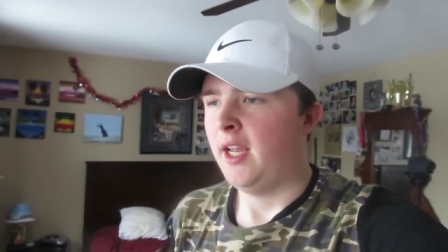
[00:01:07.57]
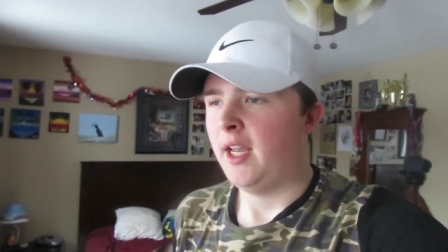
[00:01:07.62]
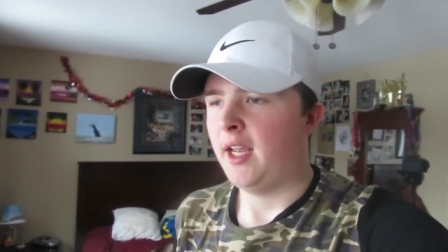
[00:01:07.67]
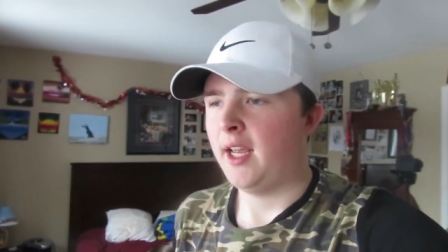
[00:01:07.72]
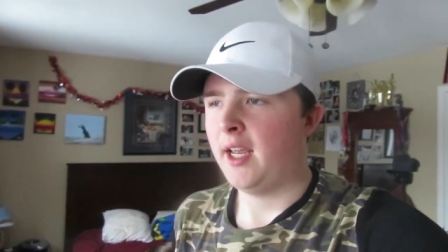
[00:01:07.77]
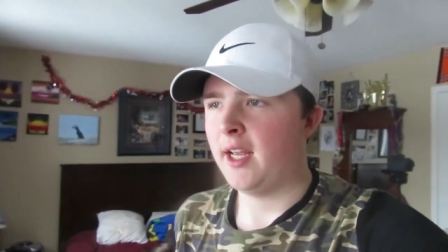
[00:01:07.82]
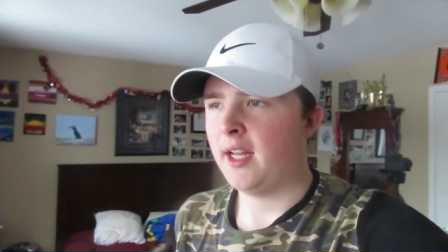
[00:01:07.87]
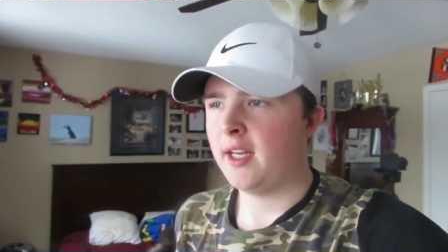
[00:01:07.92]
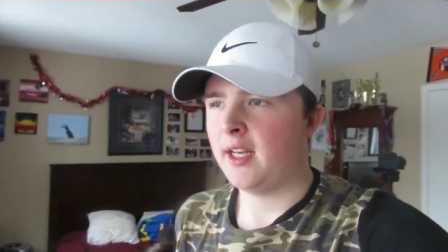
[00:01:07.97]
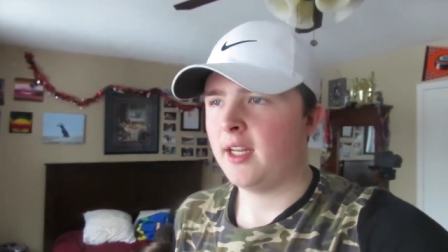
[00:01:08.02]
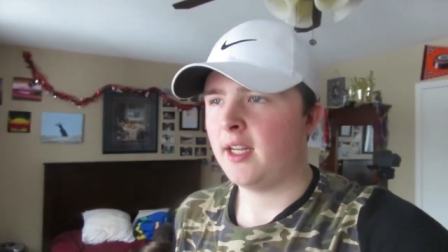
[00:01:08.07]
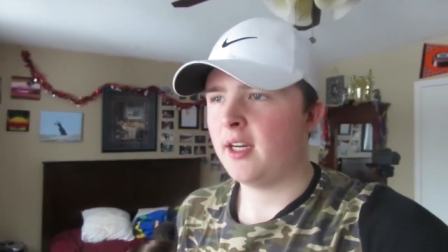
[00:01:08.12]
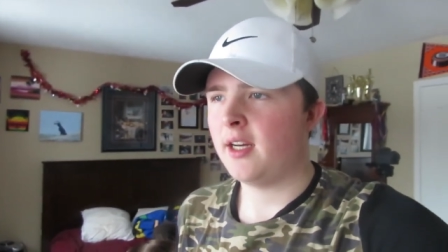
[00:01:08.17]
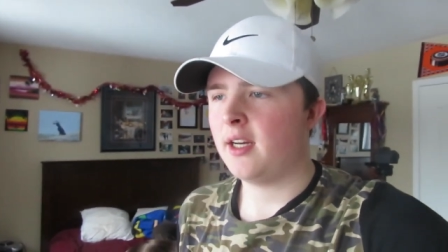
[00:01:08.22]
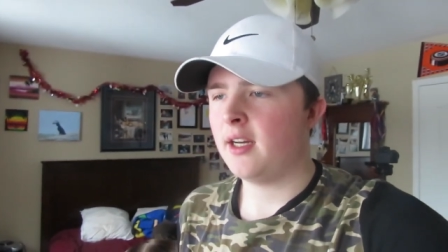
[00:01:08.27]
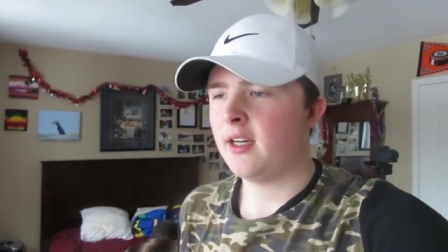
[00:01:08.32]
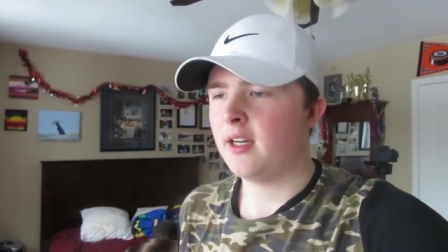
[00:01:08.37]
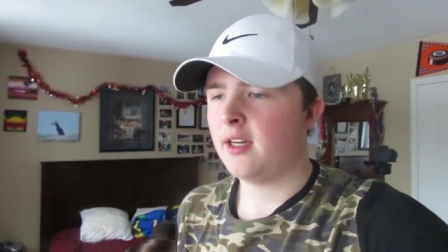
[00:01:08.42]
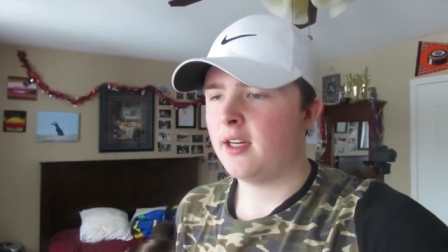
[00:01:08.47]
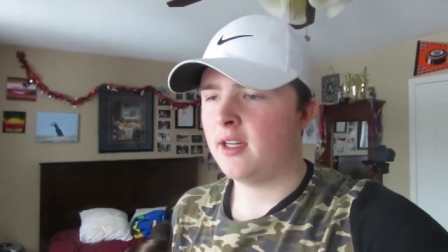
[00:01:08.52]
And
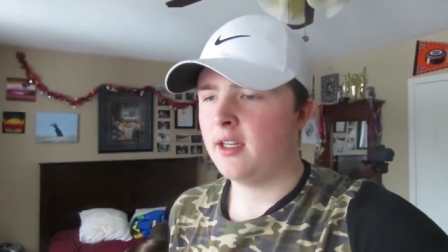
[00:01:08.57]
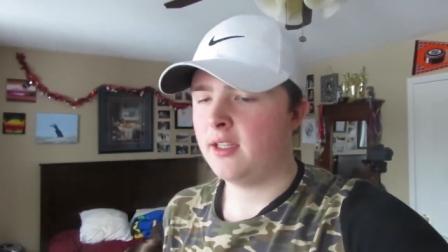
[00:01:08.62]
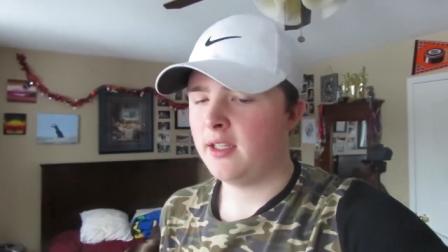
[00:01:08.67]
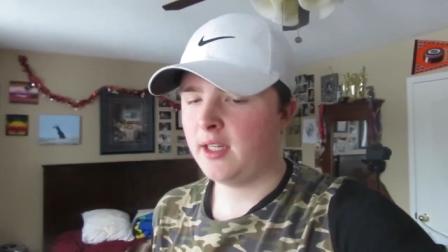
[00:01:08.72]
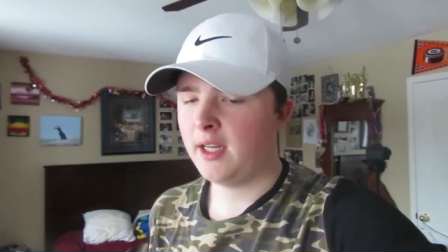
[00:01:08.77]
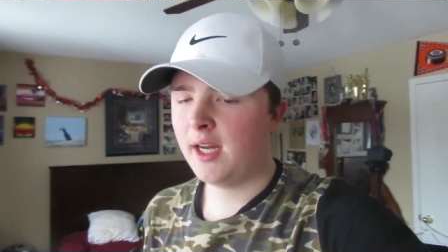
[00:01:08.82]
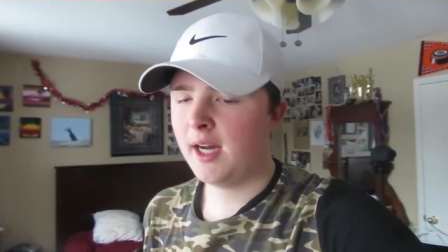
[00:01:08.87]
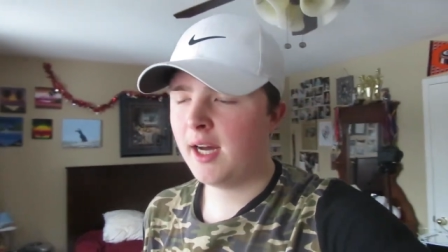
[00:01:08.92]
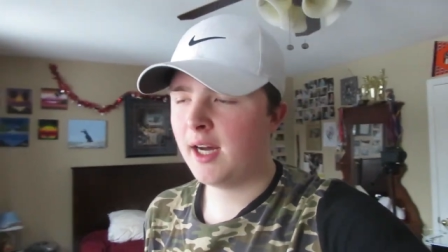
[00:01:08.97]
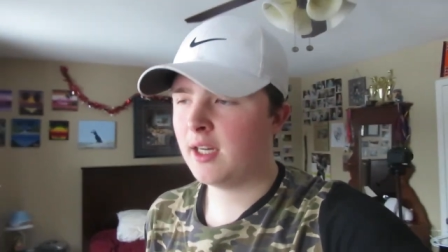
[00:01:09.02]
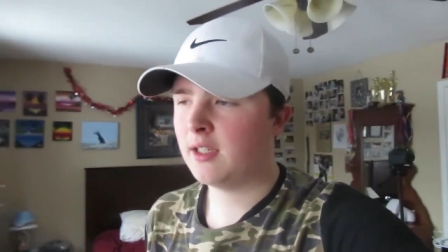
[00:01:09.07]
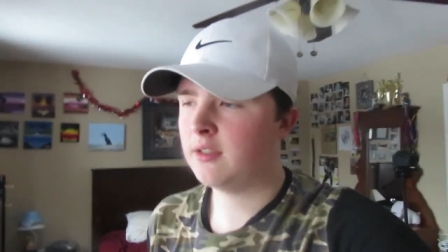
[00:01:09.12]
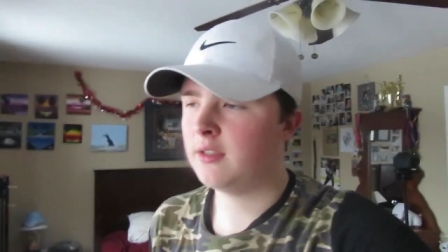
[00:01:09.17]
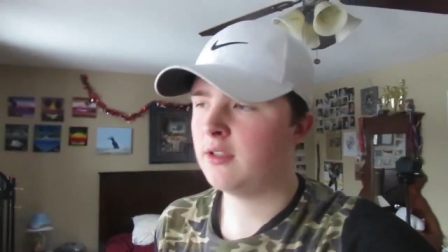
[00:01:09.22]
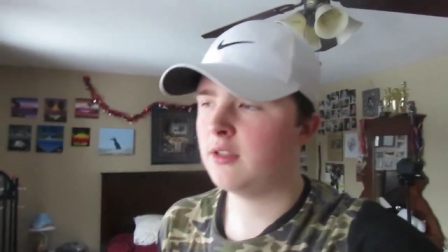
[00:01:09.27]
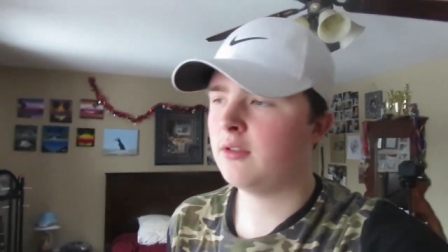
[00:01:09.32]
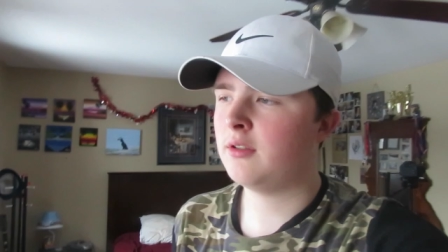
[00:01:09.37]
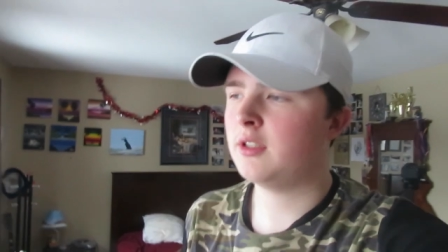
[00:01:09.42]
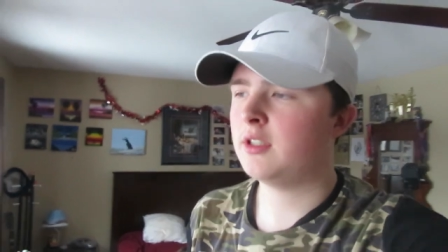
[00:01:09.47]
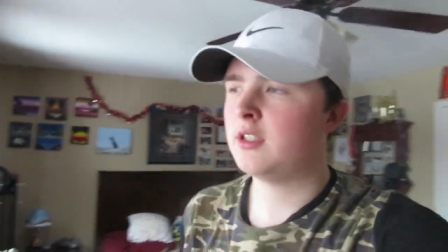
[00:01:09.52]
uh, yeah,
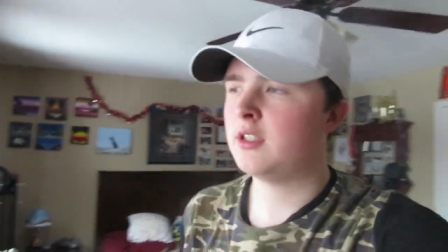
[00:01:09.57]
so